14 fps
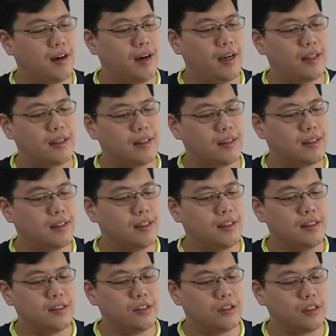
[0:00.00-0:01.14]
Alright.
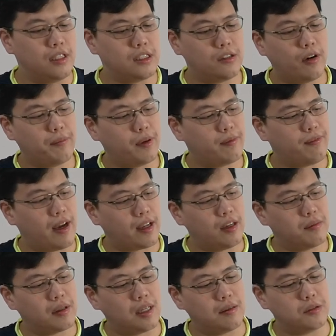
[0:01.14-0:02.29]
So this robot
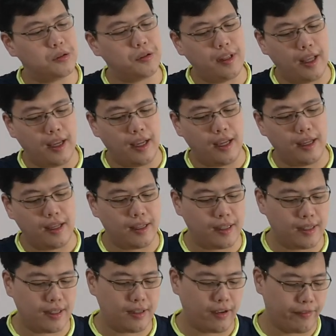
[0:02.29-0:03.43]
vacuum comes with a,
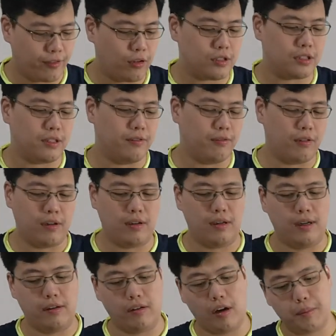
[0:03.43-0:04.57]
of course,
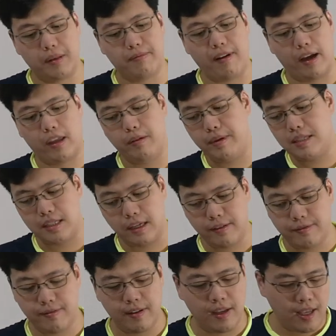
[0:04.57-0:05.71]
the robot vacuum
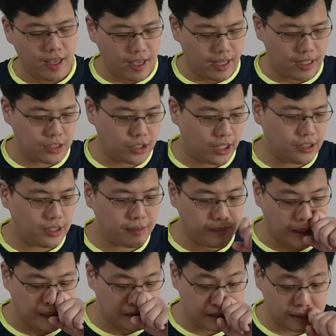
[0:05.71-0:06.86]
itself and a charging
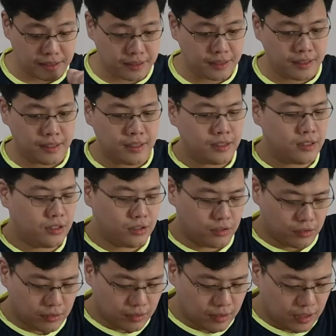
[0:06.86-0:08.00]
base. So
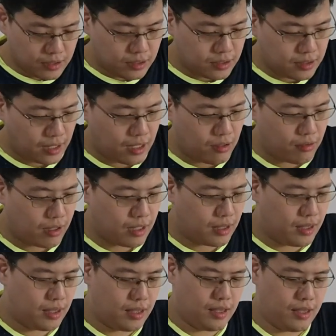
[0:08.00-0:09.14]
let's take a look at
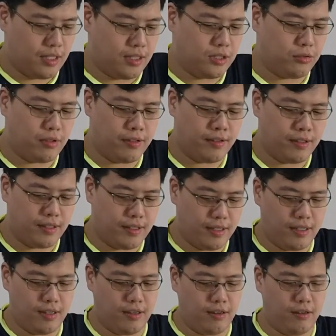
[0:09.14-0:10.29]
this one.
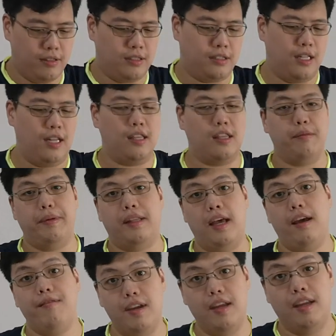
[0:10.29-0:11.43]
Oh, it's a little bit
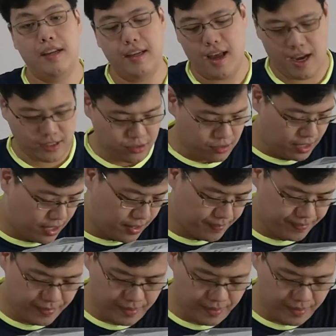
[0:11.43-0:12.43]
heavy, actually.